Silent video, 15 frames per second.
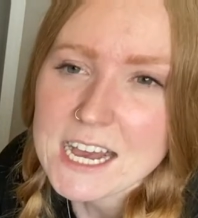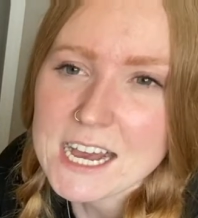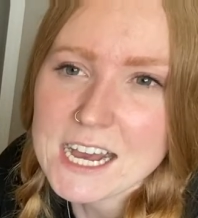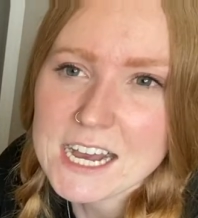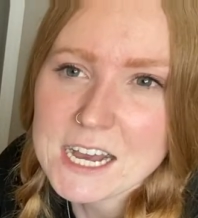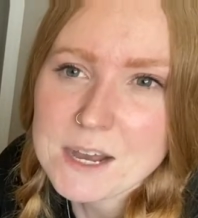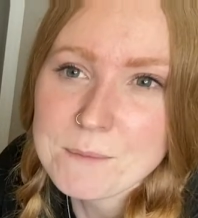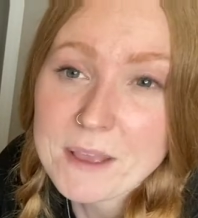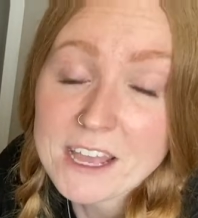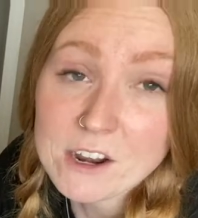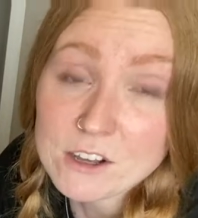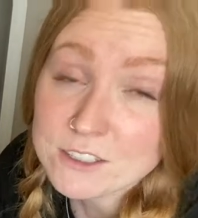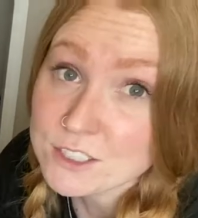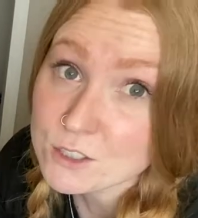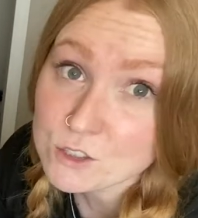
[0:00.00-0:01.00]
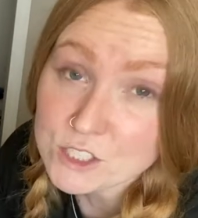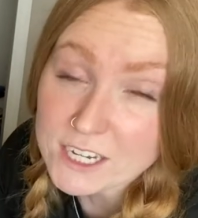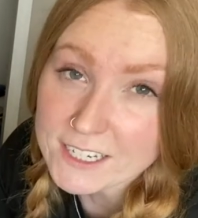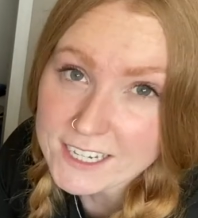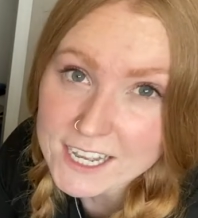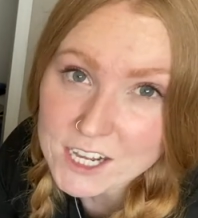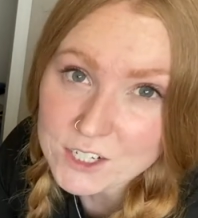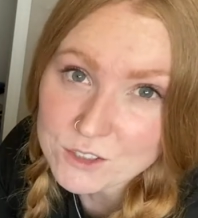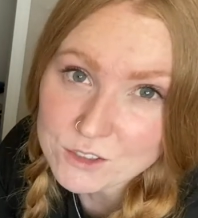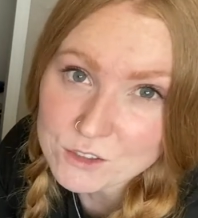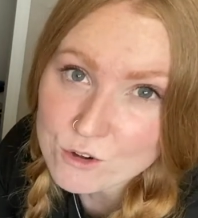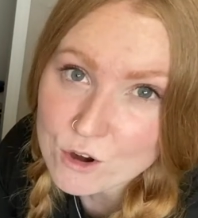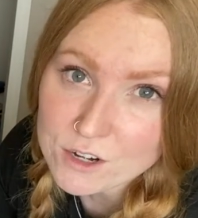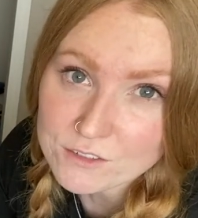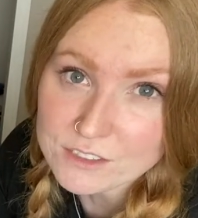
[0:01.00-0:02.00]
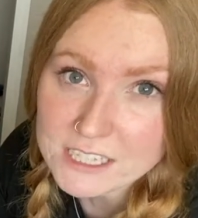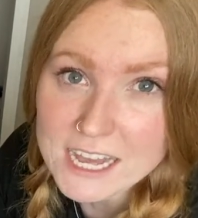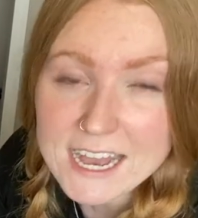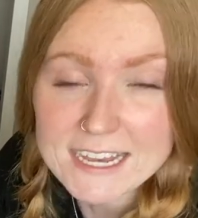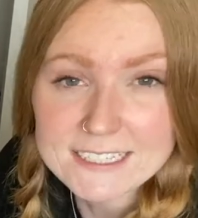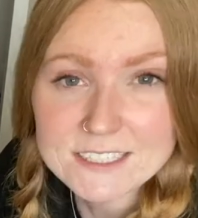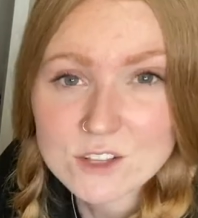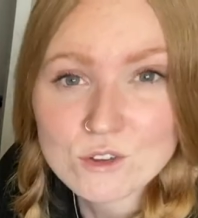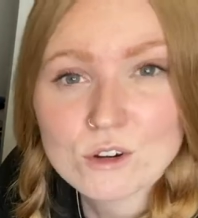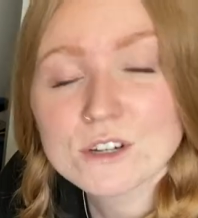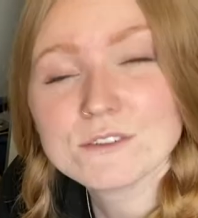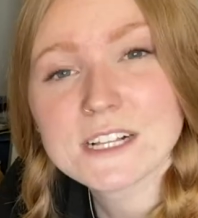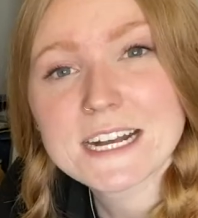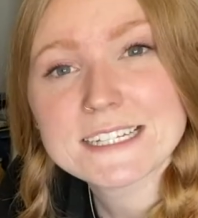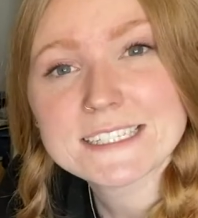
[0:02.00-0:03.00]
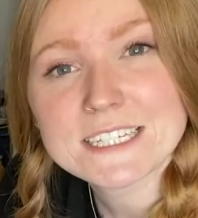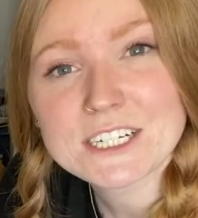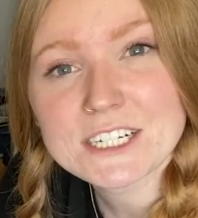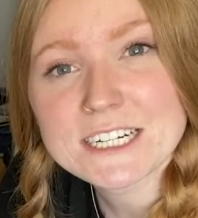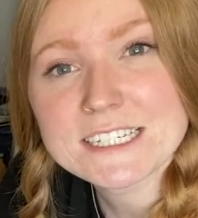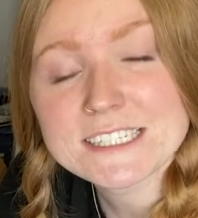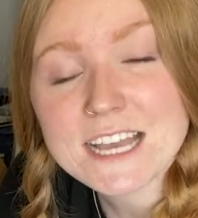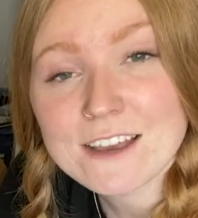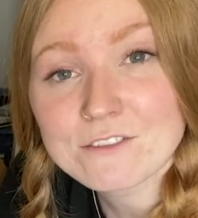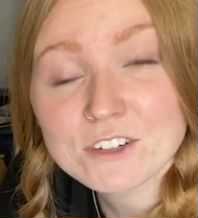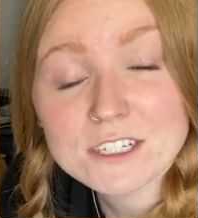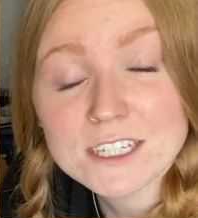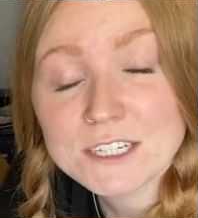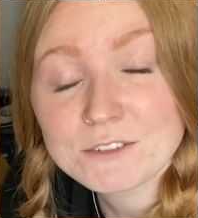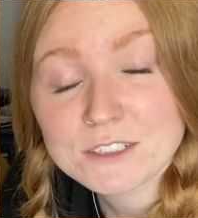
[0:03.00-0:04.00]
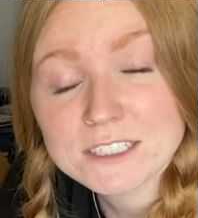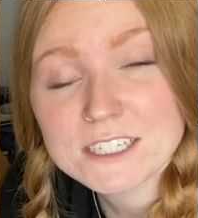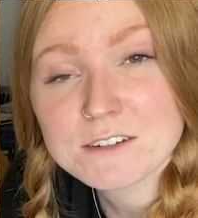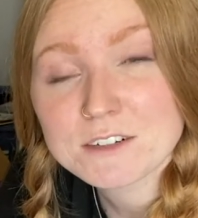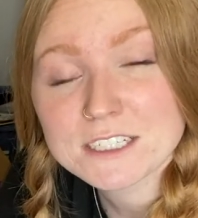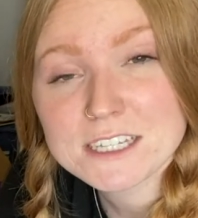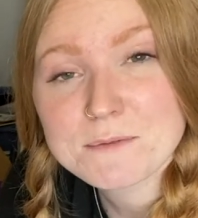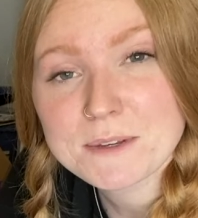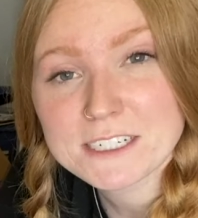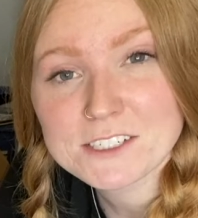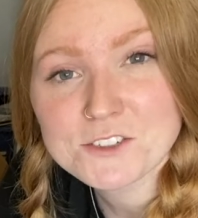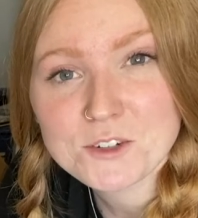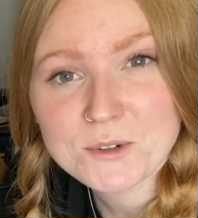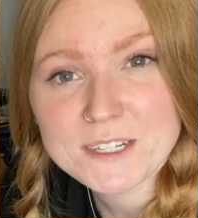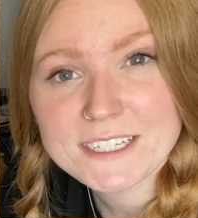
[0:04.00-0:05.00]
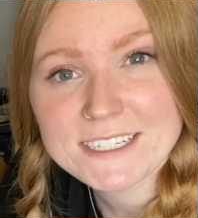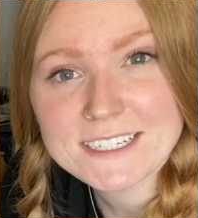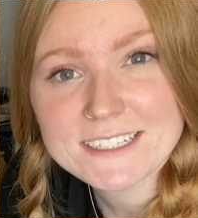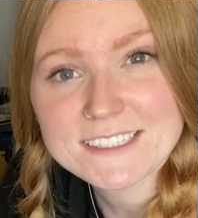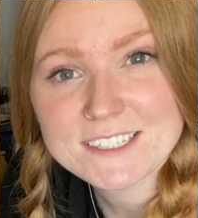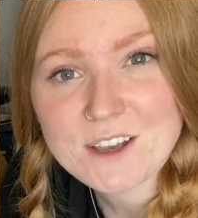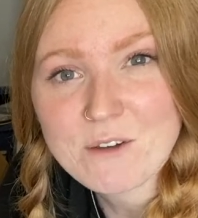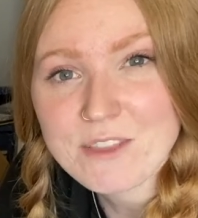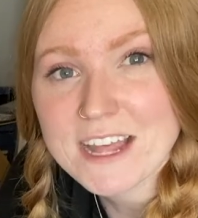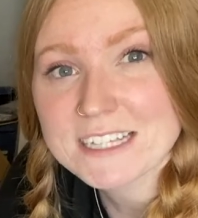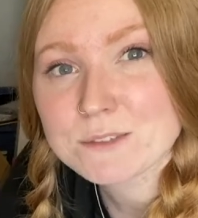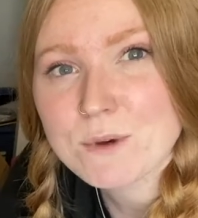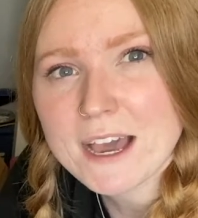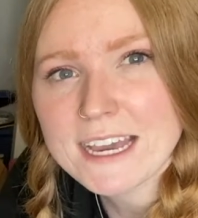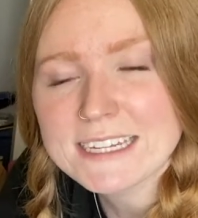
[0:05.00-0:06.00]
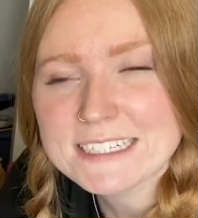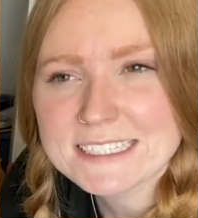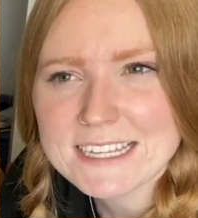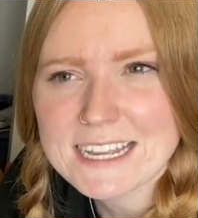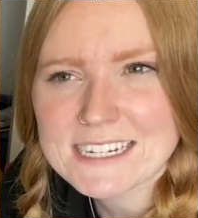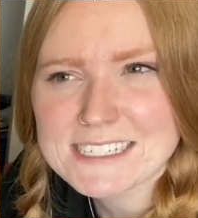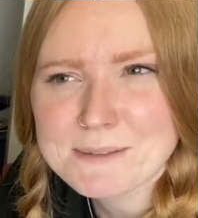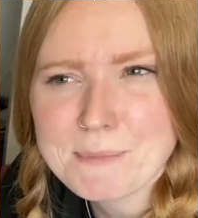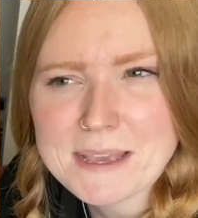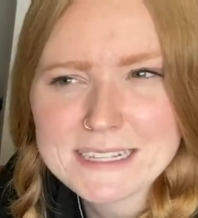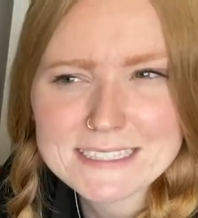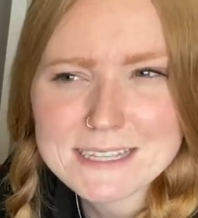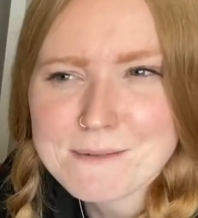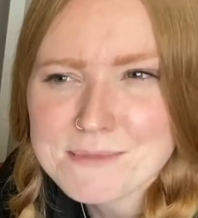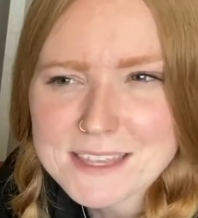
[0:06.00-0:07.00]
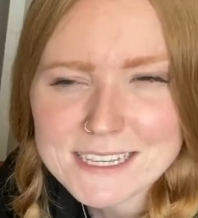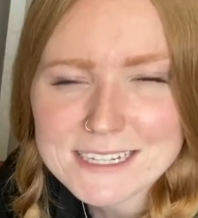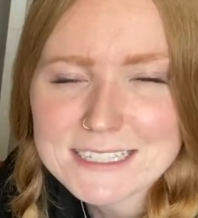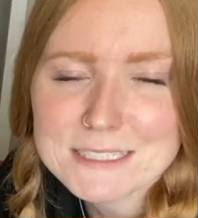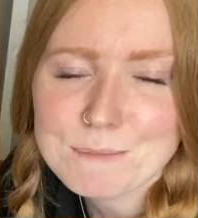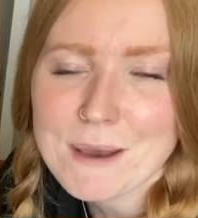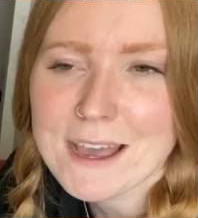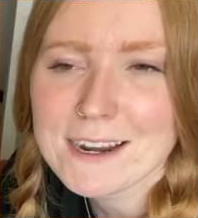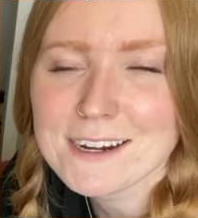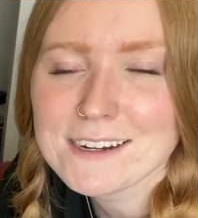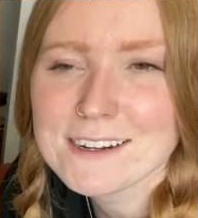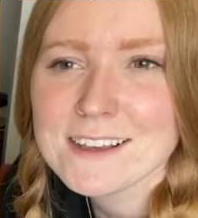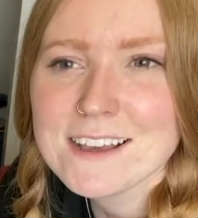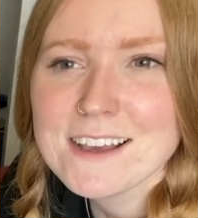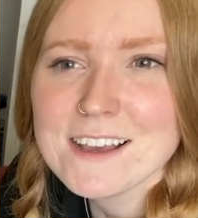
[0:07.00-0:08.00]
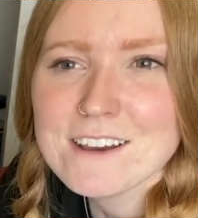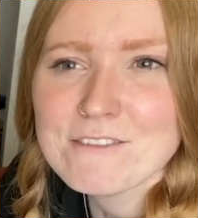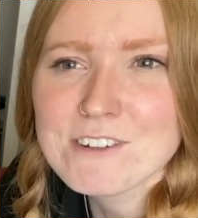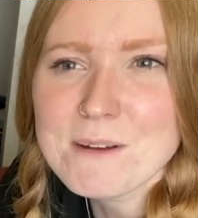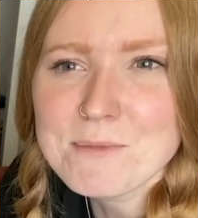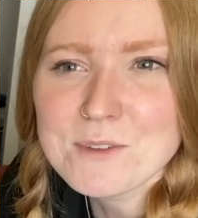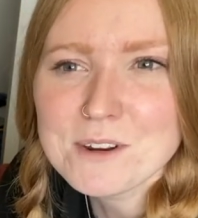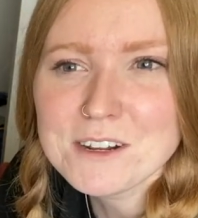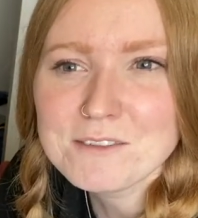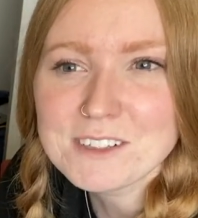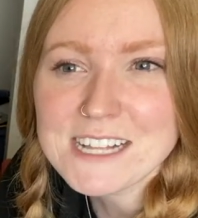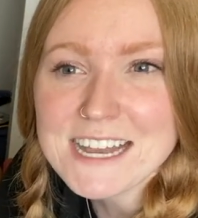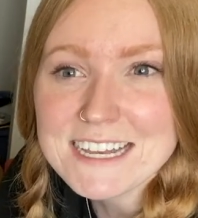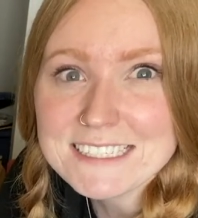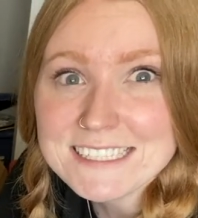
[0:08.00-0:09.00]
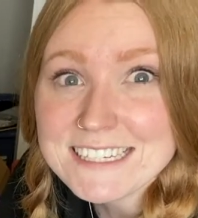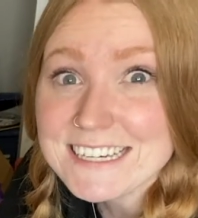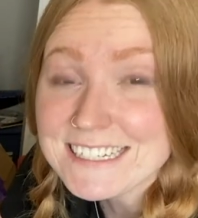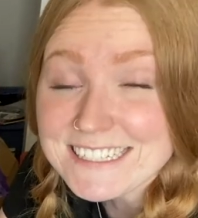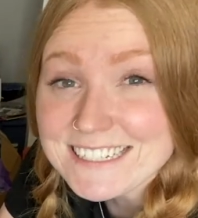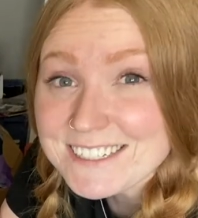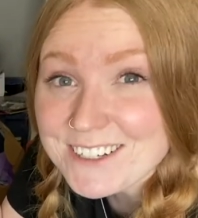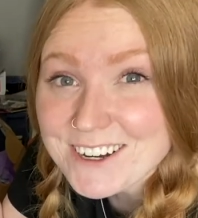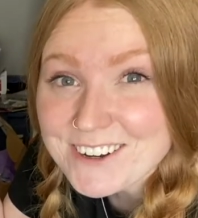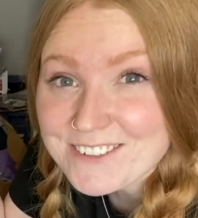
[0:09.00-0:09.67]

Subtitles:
And also check out Throne of Glass, the Throne of Glass series. I've really, really, really been enjoying it. So that's why I decided to paint something inspired from Throne of Glass. It didn't go